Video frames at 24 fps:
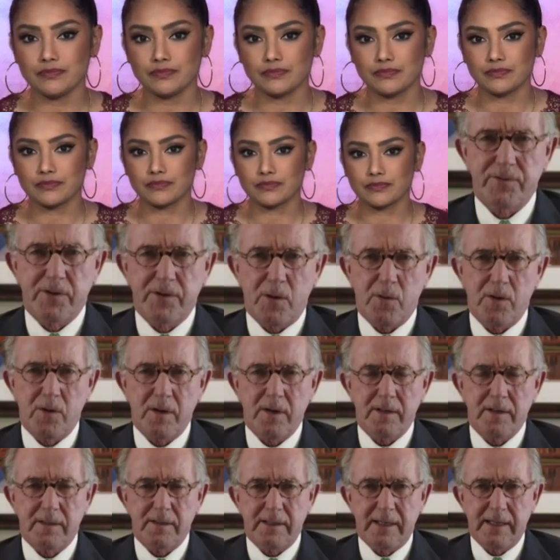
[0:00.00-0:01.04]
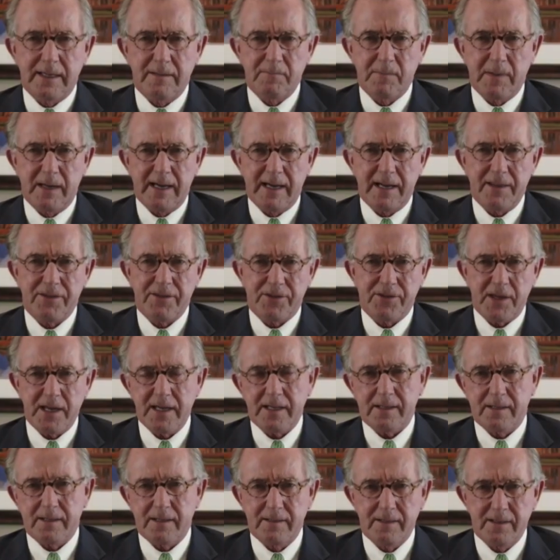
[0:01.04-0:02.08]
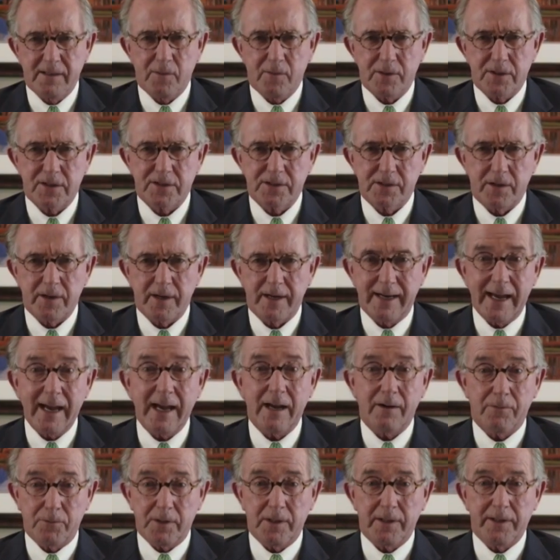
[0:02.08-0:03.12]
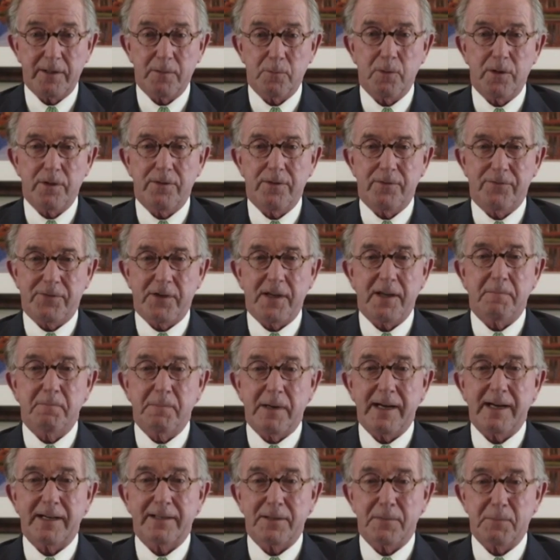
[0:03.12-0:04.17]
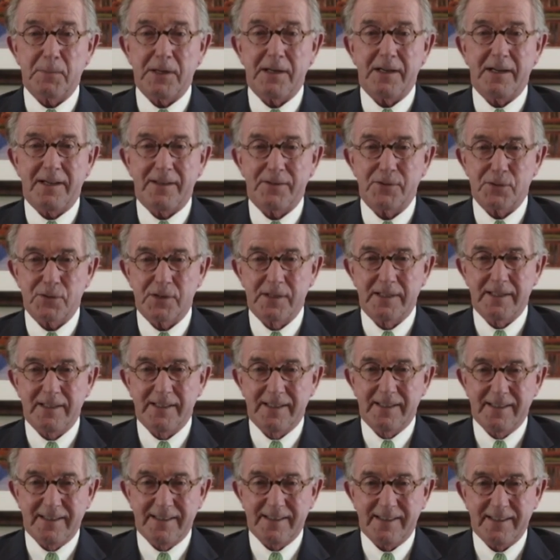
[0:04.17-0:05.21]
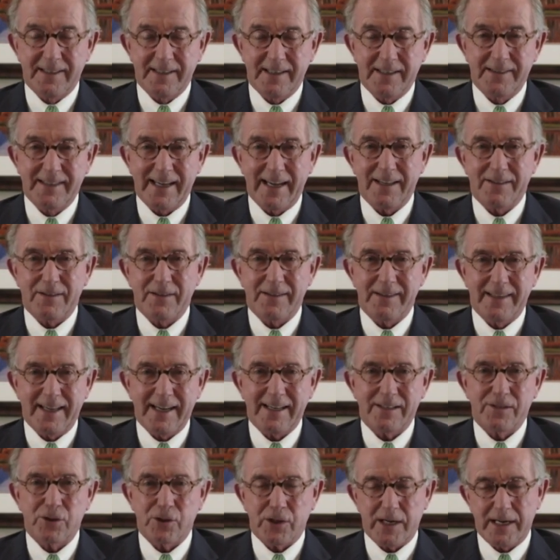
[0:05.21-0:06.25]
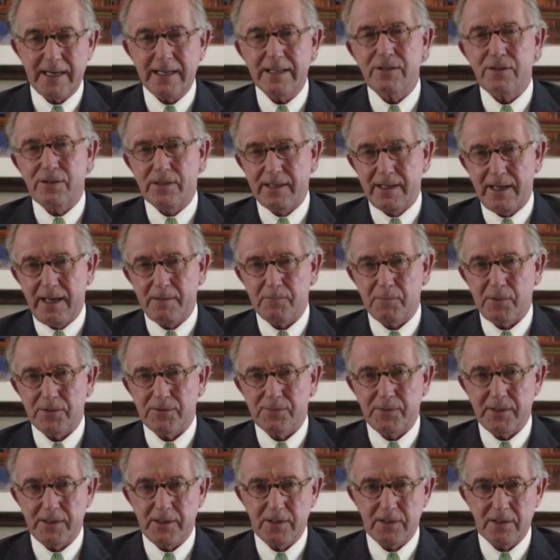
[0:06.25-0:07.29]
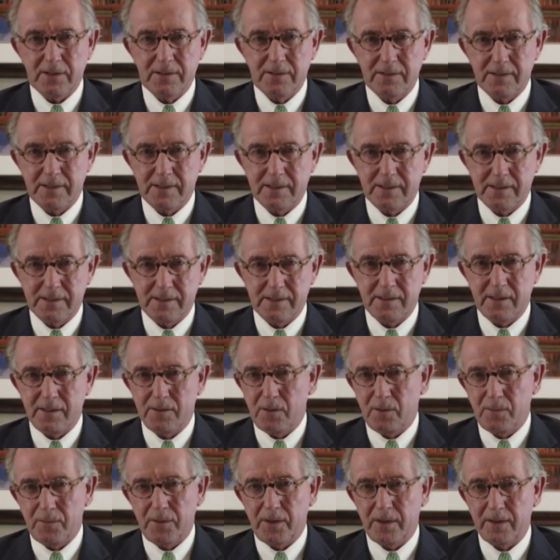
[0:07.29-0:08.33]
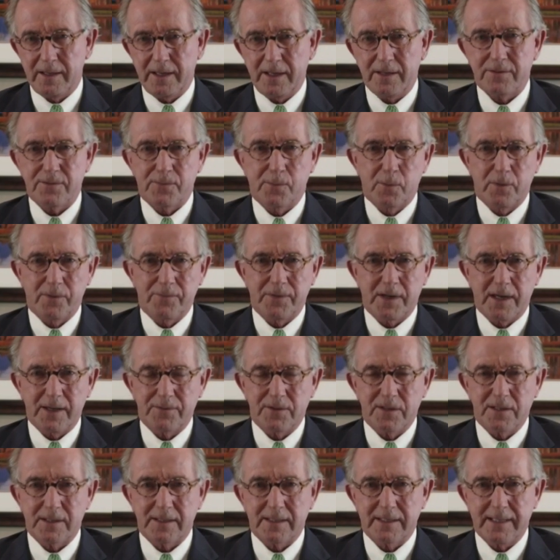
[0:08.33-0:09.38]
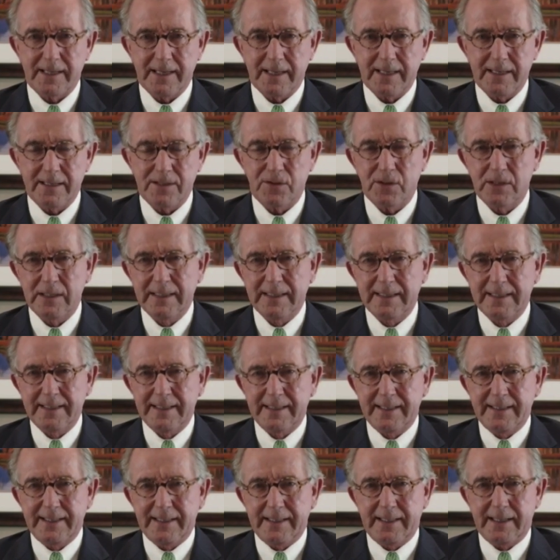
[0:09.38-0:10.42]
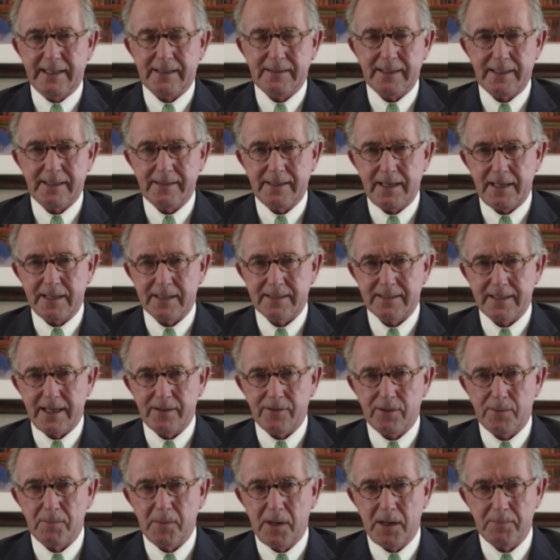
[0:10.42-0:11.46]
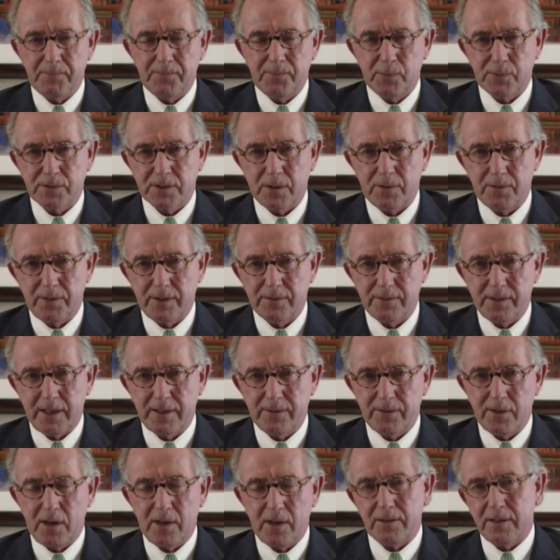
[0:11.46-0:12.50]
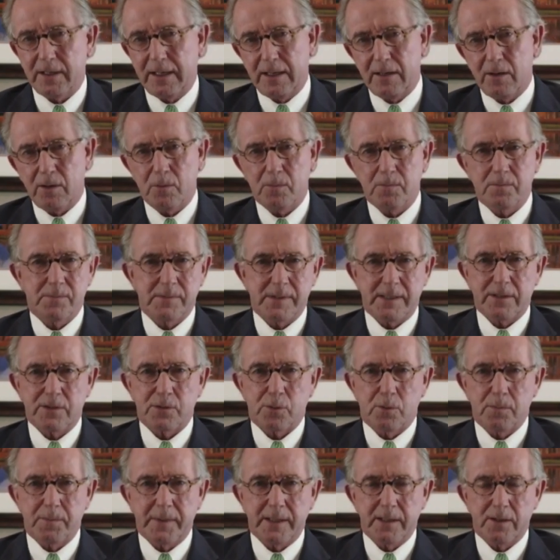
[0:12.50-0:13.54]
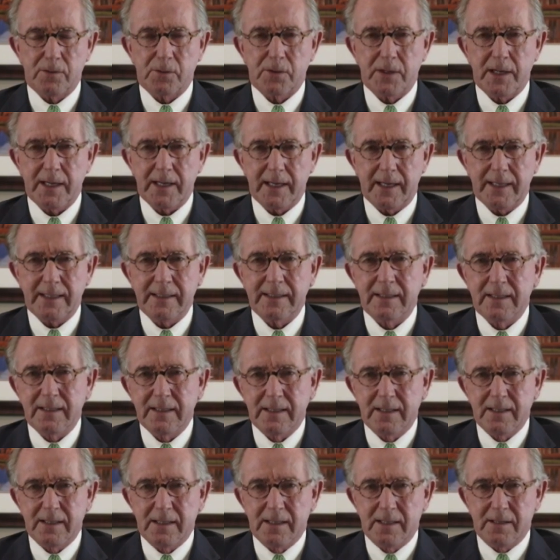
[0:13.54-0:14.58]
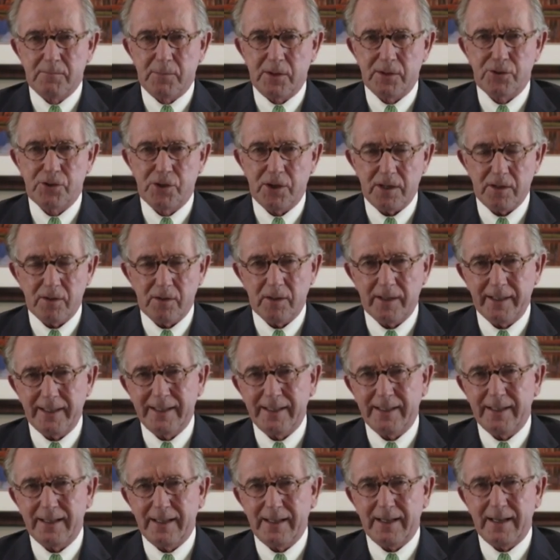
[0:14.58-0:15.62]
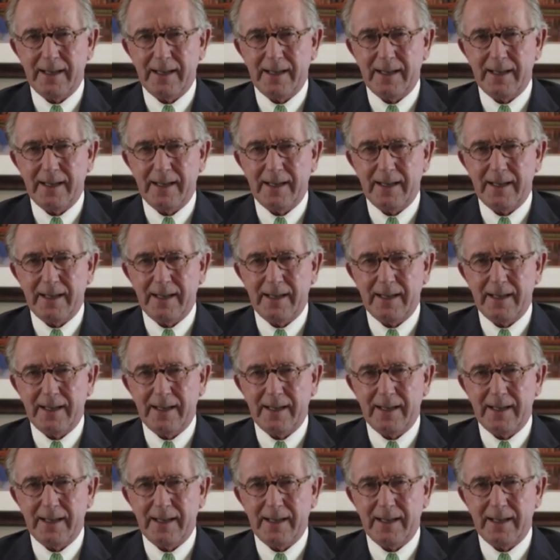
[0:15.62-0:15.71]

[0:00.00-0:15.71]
You know, Nora, uh, I think you know it started out really with the Fed buying the bonds, and that that changed the atmosphere uh, over the last four, five, six days, and I think that set them up so that they thought you know things will be okay. But generally,